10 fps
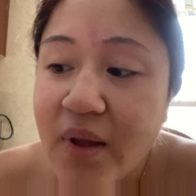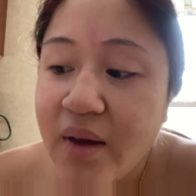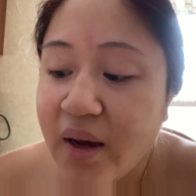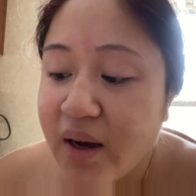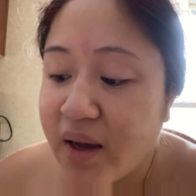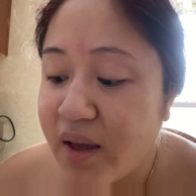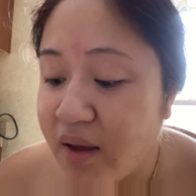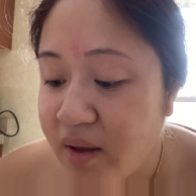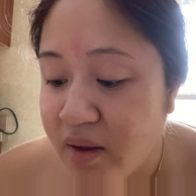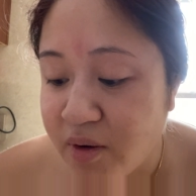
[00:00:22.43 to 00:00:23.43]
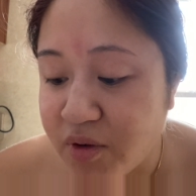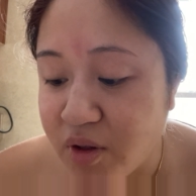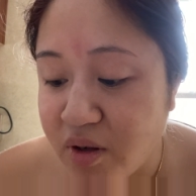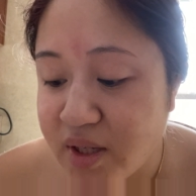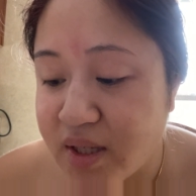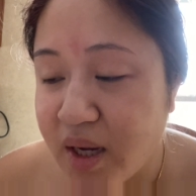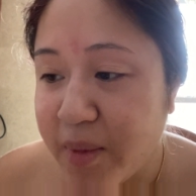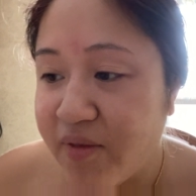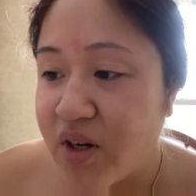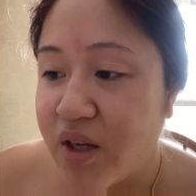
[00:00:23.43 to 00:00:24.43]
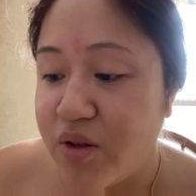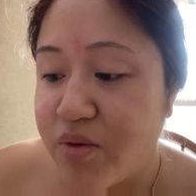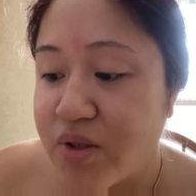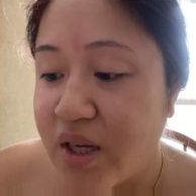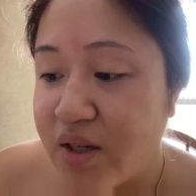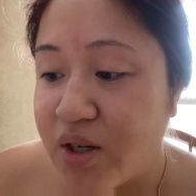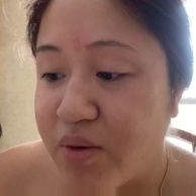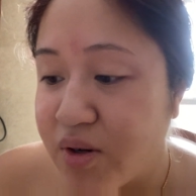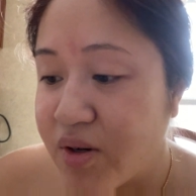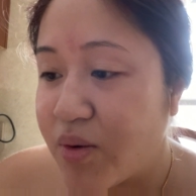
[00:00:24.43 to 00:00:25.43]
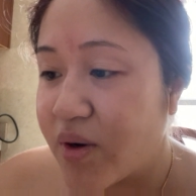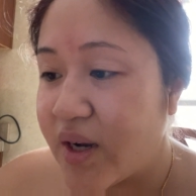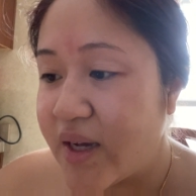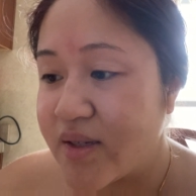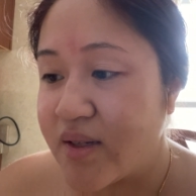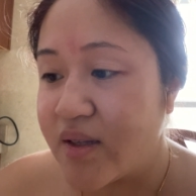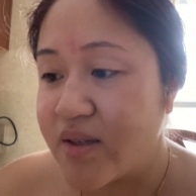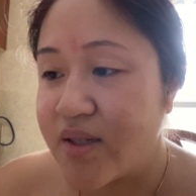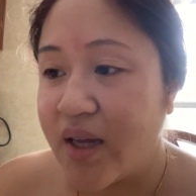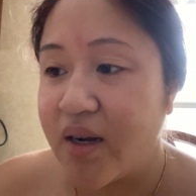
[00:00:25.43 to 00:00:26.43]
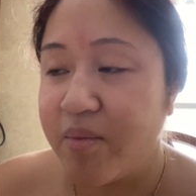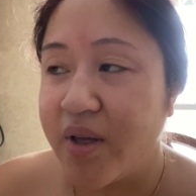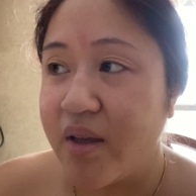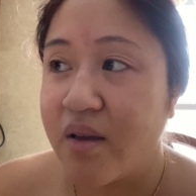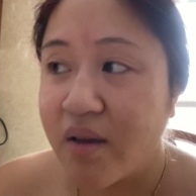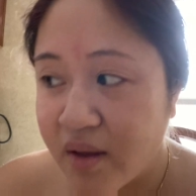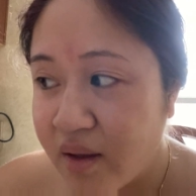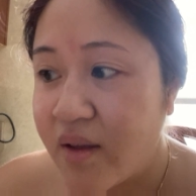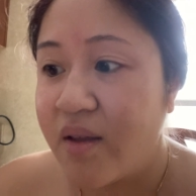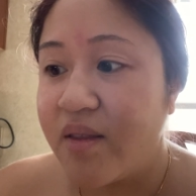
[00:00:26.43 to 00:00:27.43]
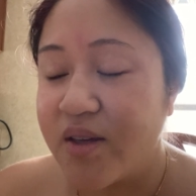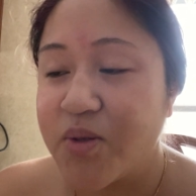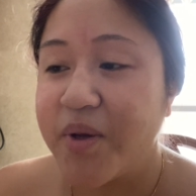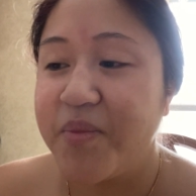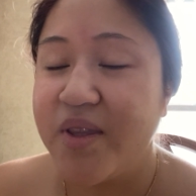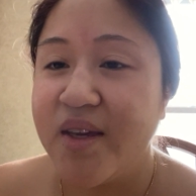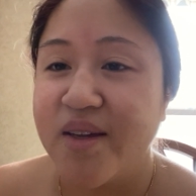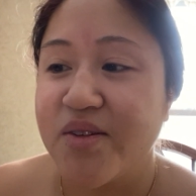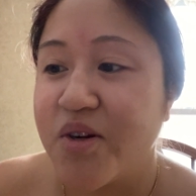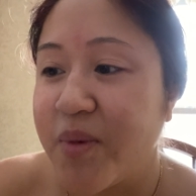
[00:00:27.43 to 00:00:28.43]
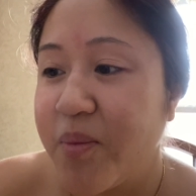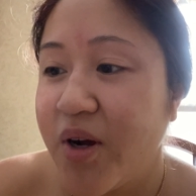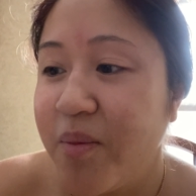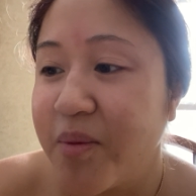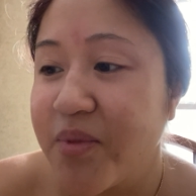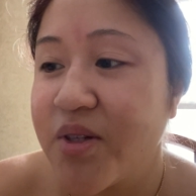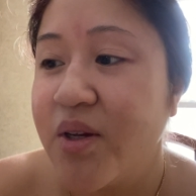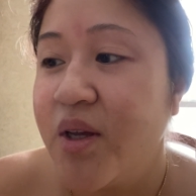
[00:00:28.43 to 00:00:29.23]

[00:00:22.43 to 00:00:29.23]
for the longest time, have not used a toner or an essence, and I'm like, this might be the answer to my problems.